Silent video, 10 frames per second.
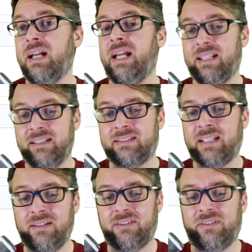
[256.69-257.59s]
In this
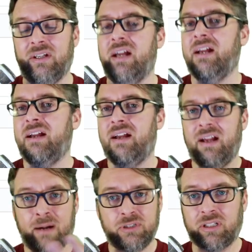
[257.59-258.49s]
case,
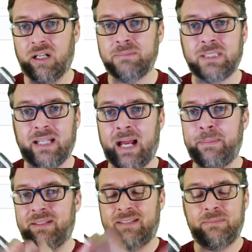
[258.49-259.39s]
I'm just going to update the app at
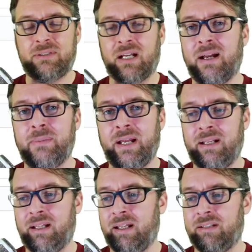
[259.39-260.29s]
the same time, and
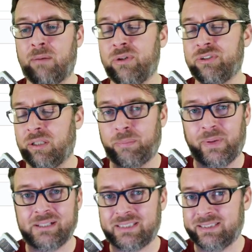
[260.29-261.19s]
it's I'm always going to
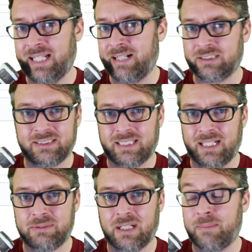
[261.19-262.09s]
replace the containers at the
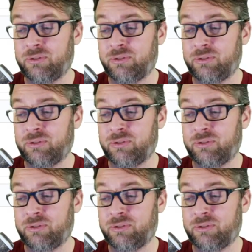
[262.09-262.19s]
same time.